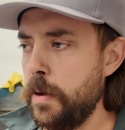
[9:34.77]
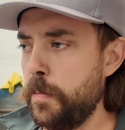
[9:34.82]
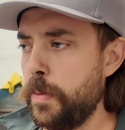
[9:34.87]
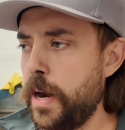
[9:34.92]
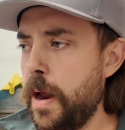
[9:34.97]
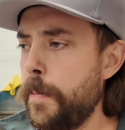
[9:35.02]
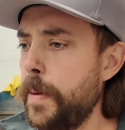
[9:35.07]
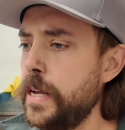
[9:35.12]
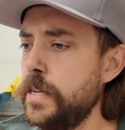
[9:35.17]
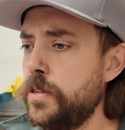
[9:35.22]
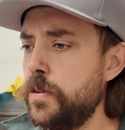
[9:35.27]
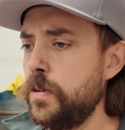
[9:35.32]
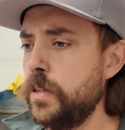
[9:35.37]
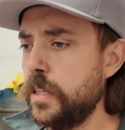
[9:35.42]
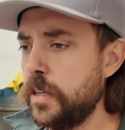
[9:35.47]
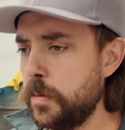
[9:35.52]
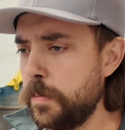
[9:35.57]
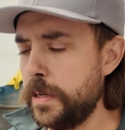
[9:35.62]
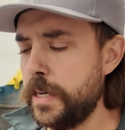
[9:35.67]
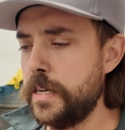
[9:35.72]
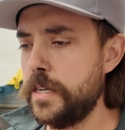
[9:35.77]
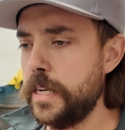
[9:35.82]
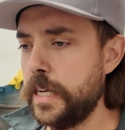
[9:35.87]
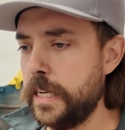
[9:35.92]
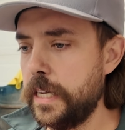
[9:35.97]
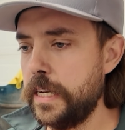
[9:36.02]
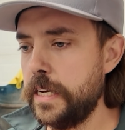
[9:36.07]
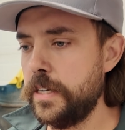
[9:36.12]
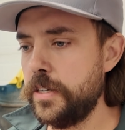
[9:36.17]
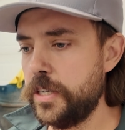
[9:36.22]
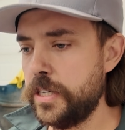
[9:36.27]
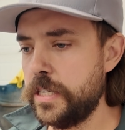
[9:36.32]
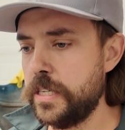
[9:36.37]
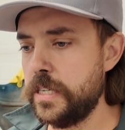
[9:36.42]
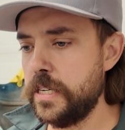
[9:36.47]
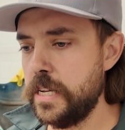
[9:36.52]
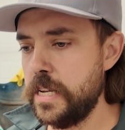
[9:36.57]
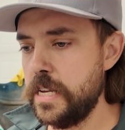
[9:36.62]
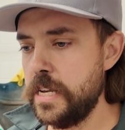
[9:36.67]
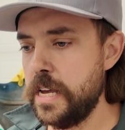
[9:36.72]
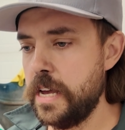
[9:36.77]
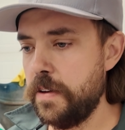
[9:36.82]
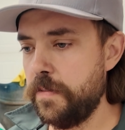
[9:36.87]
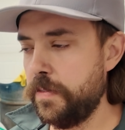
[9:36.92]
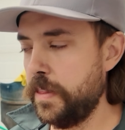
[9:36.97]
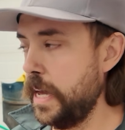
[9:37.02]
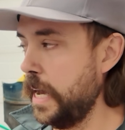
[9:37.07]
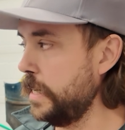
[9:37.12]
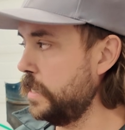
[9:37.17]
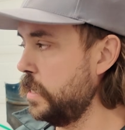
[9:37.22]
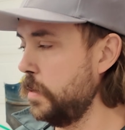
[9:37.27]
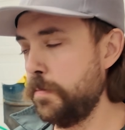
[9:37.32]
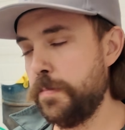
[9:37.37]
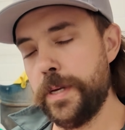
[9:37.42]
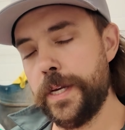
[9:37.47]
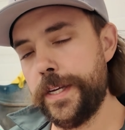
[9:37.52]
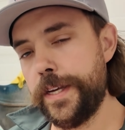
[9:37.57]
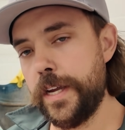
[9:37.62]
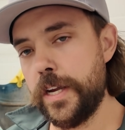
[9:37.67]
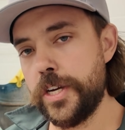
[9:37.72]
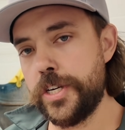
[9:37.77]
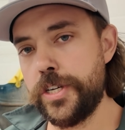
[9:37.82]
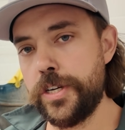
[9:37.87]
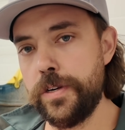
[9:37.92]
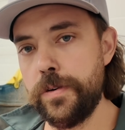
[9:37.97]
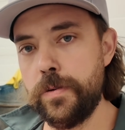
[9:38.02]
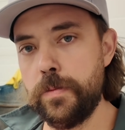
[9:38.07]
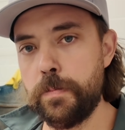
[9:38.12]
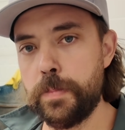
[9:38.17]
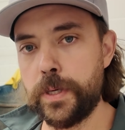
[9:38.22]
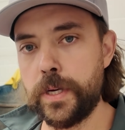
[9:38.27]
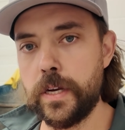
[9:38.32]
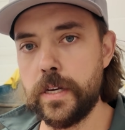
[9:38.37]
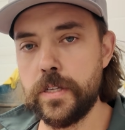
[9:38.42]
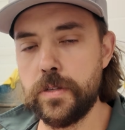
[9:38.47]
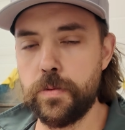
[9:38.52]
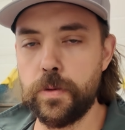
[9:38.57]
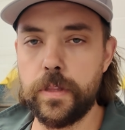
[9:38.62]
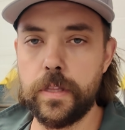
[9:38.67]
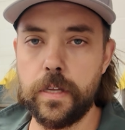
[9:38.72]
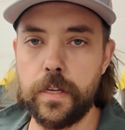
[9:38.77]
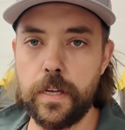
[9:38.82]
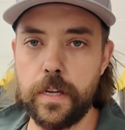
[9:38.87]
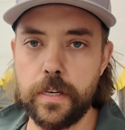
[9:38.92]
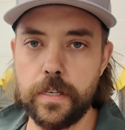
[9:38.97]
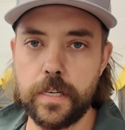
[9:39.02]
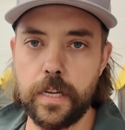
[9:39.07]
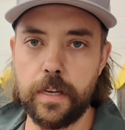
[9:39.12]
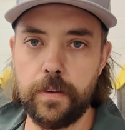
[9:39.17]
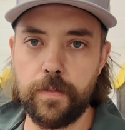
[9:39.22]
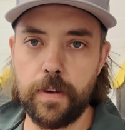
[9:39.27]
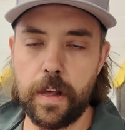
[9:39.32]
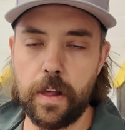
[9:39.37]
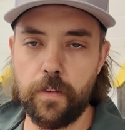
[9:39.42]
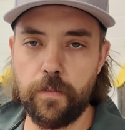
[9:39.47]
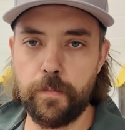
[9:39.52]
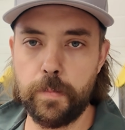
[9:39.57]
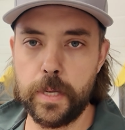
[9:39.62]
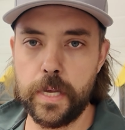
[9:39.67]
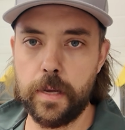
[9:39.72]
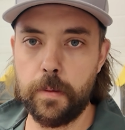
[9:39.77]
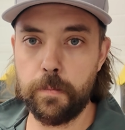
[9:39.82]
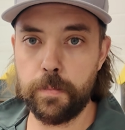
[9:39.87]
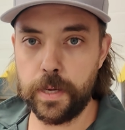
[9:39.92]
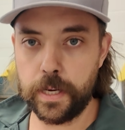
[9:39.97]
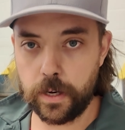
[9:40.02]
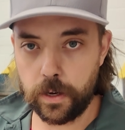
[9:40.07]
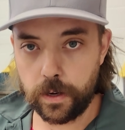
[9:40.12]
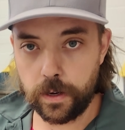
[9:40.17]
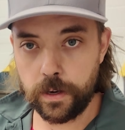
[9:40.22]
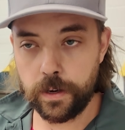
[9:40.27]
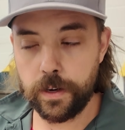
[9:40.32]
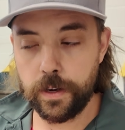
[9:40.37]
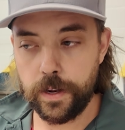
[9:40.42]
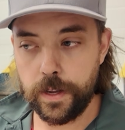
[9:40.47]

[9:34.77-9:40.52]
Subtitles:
But I might do a little bit of digging and just see if that's a big issue, because with the intake valve being bigger